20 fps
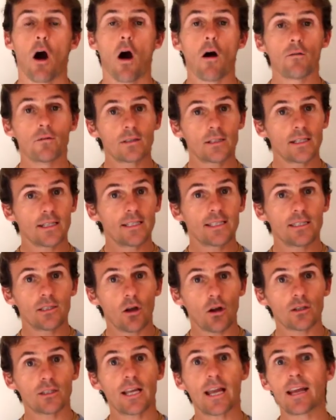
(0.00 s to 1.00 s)
Obviously,
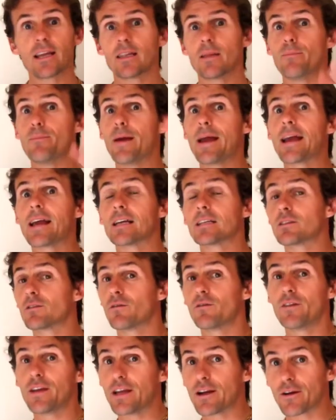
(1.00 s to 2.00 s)
not taking the
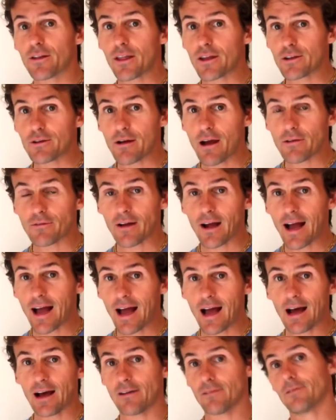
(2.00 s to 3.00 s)
biggest fear that you ever
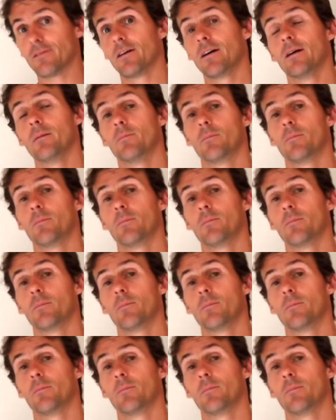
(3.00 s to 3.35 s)
have